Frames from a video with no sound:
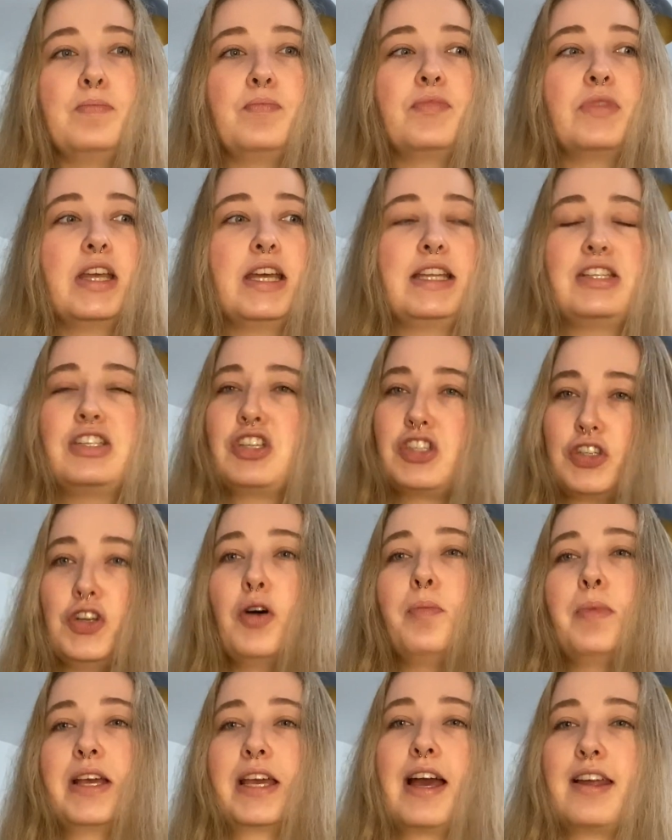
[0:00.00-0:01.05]
It's just not
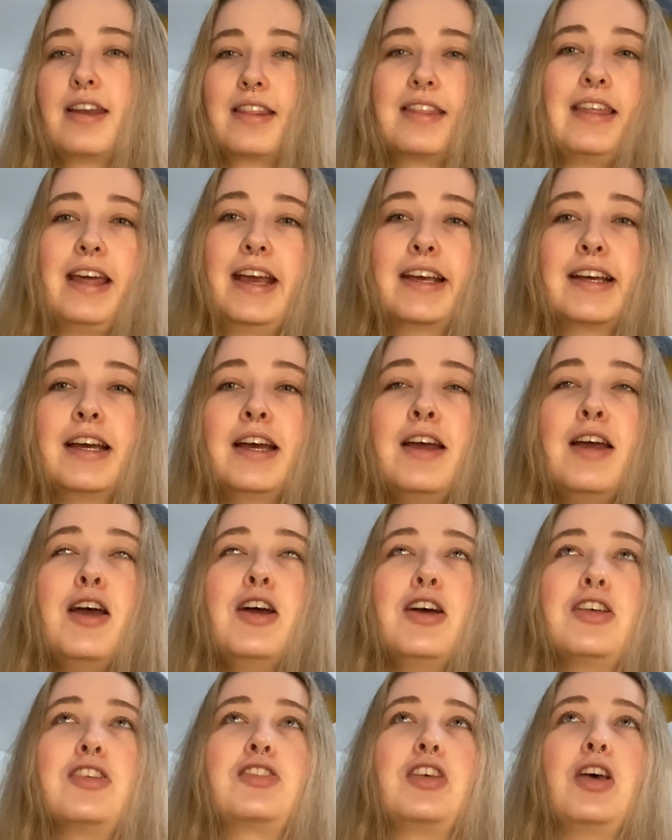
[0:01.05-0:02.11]
my kind of thing.
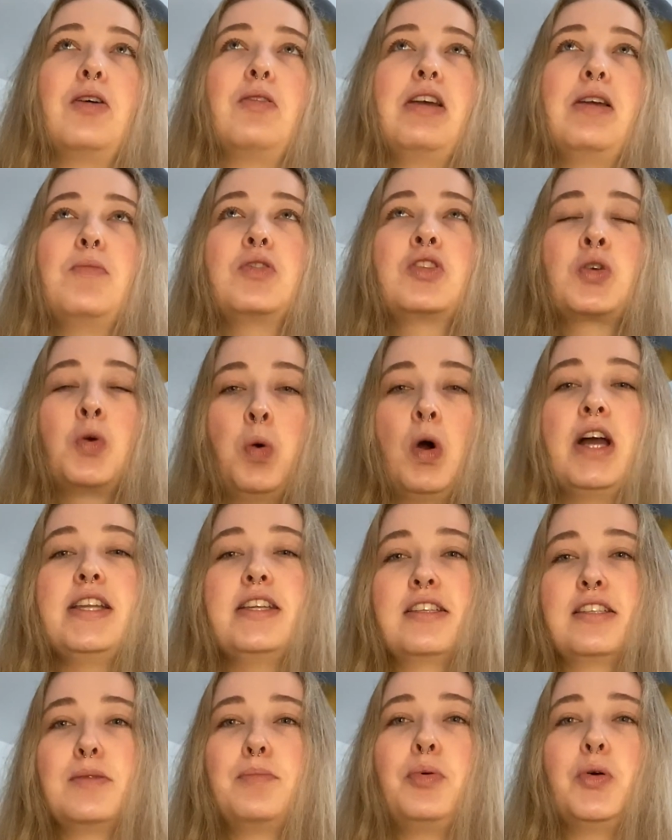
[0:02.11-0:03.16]
So it was quite
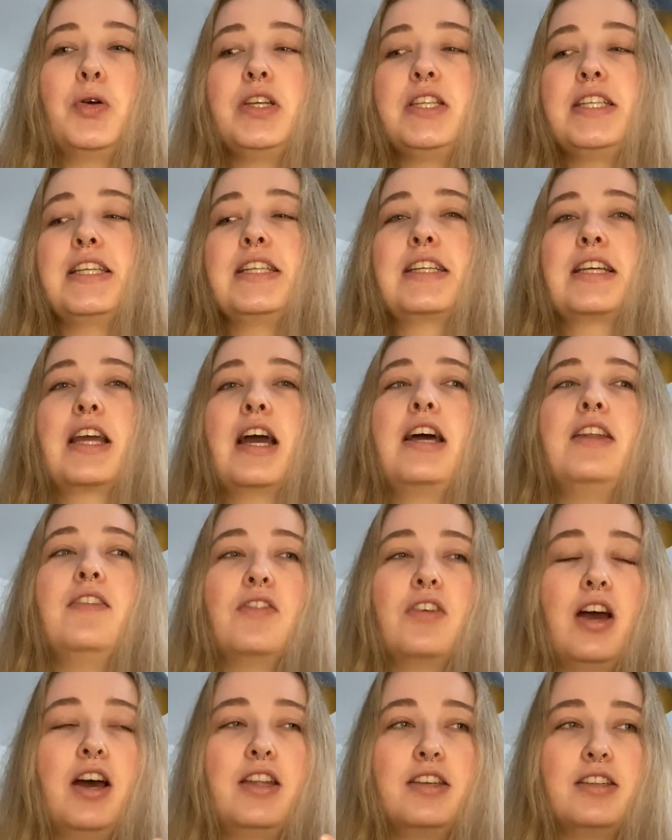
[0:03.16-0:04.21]
disappointing to kind of,
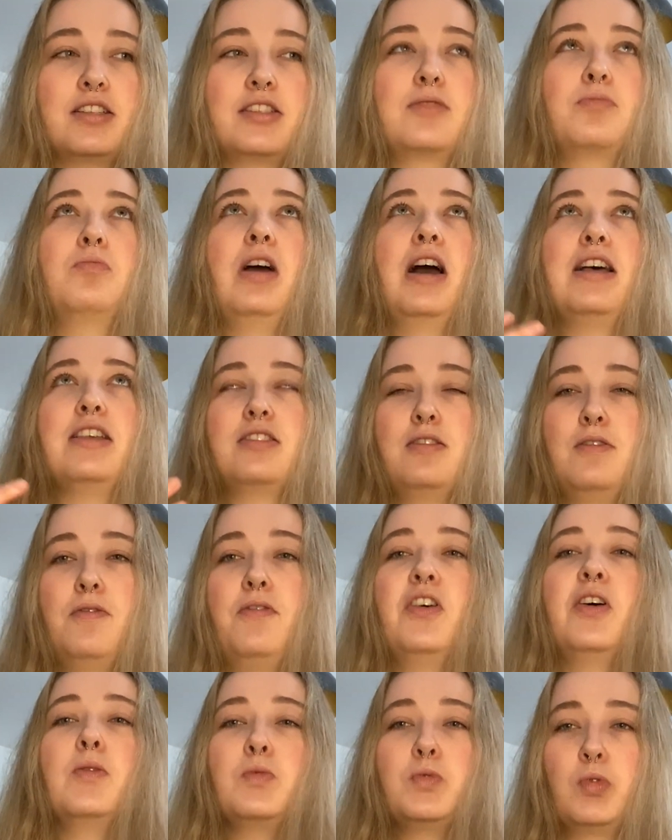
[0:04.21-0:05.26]
and as the
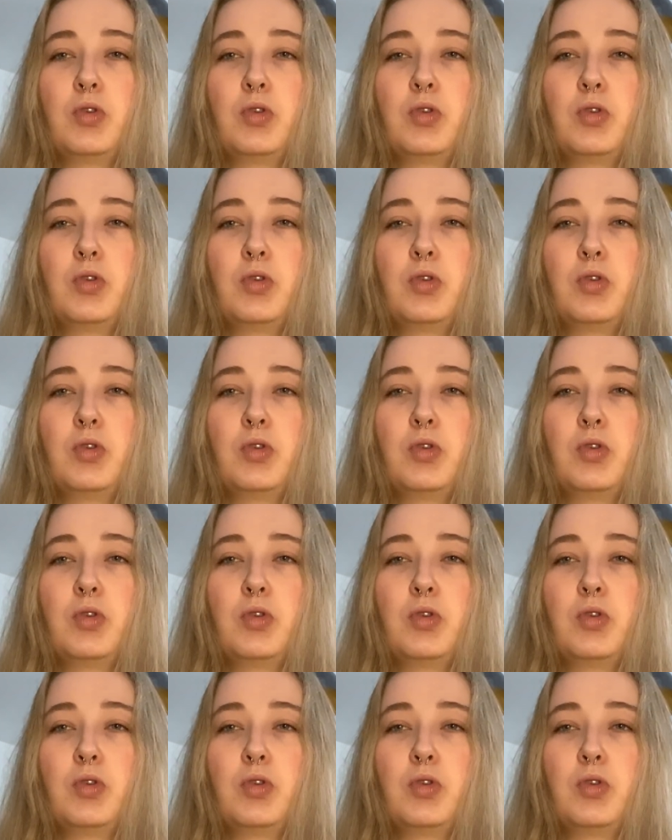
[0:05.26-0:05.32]
films were